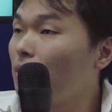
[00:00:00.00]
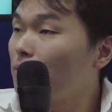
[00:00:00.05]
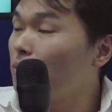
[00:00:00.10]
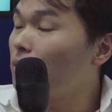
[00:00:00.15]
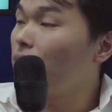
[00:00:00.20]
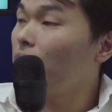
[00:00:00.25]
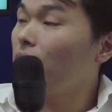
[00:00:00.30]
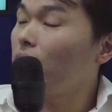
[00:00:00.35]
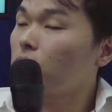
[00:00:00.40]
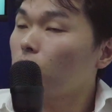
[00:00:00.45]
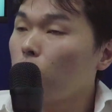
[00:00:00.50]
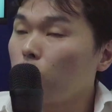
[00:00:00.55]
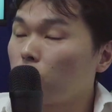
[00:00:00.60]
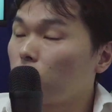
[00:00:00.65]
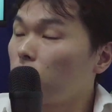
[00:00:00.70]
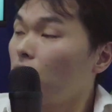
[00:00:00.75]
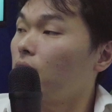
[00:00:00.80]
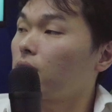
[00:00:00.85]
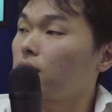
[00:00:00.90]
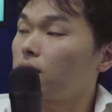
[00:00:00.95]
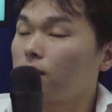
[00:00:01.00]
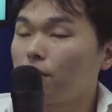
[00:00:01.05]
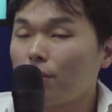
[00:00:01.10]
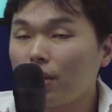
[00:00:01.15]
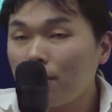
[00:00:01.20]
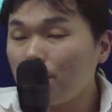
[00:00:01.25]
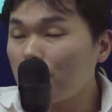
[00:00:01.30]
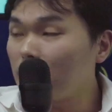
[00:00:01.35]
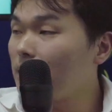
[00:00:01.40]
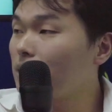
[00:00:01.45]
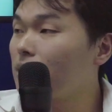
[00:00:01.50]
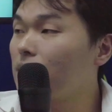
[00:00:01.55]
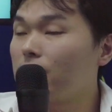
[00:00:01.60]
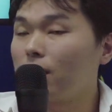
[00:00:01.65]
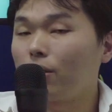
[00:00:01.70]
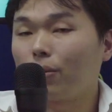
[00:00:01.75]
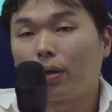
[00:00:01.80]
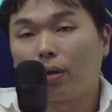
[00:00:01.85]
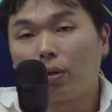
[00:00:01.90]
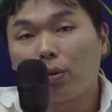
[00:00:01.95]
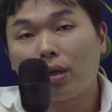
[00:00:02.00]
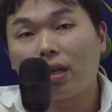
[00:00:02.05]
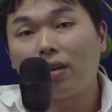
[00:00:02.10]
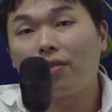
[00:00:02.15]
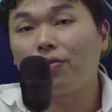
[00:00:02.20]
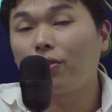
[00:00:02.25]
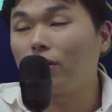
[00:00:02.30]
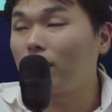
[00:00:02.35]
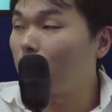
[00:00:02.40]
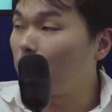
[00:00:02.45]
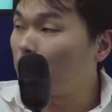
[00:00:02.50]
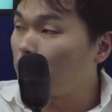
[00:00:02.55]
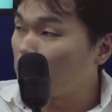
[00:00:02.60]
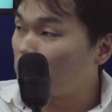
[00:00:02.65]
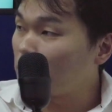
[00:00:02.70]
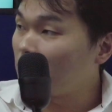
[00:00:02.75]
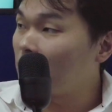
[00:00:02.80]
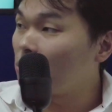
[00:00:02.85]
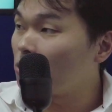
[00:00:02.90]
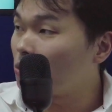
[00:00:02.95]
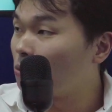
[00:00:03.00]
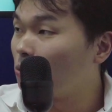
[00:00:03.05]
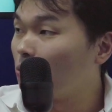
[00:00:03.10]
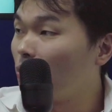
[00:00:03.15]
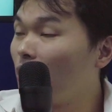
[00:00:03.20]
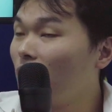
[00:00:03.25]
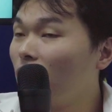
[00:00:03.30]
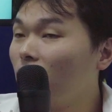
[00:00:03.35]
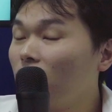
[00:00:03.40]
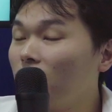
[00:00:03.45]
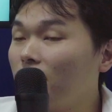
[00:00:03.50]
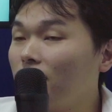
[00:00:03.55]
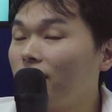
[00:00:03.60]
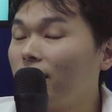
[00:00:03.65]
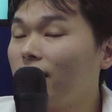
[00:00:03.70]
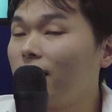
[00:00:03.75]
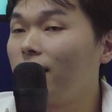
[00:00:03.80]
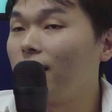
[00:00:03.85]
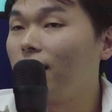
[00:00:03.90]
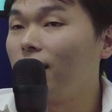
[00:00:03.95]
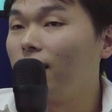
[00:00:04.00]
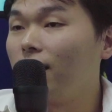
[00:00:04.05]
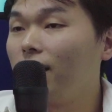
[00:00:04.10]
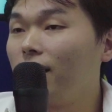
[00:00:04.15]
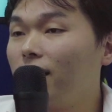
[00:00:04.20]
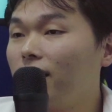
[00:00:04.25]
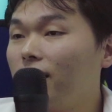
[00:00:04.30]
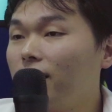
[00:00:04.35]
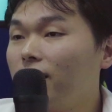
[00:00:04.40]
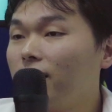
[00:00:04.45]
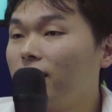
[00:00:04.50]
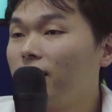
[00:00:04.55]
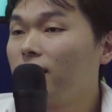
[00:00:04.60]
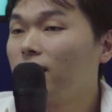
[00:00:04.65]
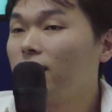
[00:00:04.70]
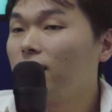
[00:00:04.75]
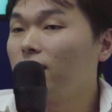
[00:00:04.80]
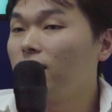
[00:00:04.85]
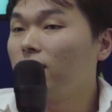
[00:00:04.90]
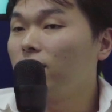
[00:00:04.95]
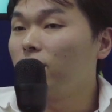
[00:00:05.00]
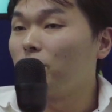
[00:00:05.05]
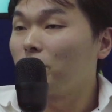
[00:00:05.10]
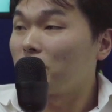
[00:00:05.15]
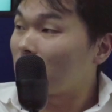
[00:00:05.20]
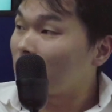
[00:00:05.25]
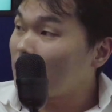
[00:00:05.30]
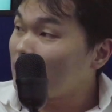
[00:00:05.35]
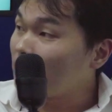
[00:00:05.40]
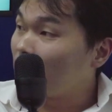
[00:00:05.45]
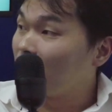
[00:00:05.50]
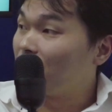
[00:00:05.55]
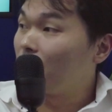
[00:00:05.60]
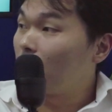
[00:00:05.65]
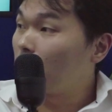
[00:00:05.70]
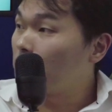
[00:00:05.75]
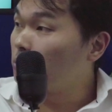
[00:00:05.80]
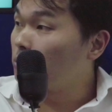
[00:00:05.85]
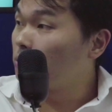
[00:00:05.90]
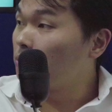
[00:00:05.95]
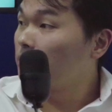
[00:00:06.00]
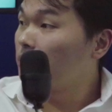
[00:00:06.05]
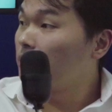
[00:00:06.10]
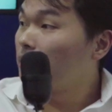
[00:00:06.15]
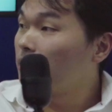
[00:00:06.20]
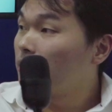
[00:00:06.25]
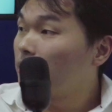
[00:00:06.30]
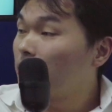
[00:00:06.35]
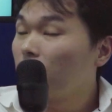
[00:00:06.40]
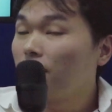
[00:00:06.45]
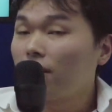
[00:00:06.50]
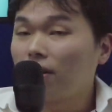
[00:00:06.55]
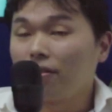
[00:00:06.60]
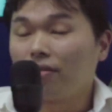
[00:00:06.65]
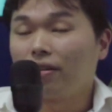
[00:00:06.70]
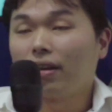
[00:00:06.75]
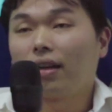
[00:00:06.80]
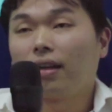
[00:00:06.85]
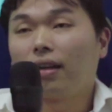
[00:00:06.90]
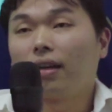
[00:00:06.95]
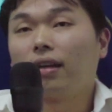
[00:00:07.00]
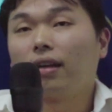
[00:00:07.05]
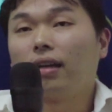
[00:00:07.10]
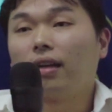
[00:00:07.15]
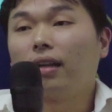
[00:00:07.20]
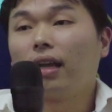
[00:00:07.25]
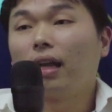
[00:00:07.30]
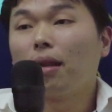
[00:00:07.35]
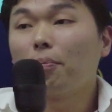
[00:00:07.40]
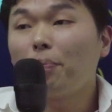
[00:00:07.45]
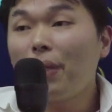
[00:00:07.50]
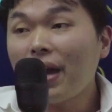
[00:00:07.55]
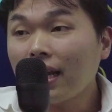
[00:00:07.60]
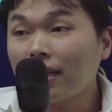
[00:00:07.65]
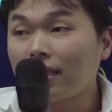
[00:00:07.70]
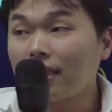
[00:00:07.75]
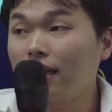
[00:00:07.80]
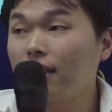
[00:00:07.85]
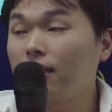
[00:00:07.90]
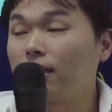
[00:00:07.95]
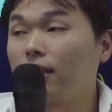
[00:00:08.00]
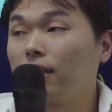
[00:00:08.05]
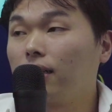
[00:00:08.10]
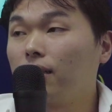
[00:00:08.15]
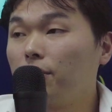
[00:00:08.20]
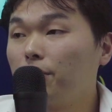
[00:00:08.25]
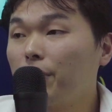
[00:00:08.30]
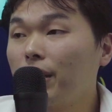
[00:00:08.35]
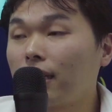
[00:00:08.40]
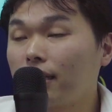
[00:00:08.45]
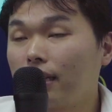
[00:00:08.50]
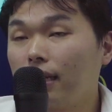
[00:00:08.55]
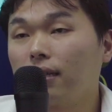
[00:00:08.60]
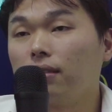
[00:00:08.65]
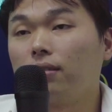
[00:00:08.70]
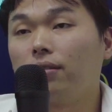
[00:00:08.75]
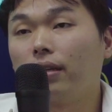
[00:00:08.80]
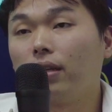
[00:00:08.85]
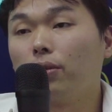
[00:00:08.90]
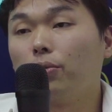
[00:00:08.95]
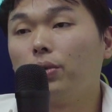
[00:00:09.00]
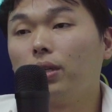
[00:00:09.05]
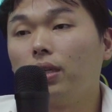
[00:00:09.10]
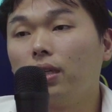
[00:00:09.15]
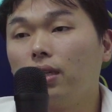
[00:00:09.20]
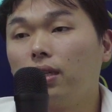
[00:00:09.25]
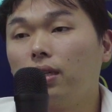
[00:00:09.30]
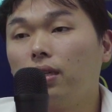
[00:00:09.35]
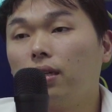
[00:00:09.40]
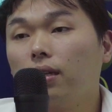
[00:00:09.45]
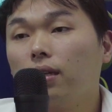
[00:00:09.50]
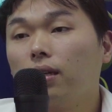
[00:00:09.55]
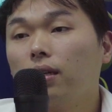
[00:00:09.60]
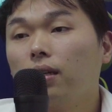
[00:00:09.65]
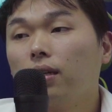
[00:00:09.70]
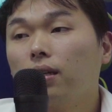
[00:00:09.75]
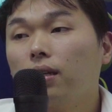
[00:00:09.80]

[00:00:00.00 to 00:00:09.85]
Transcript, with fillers: then we realized, oh, sharks! many places that we were looking for that were potential, right, uh, were suddenly available, right? And and back then, uh, back then, right, we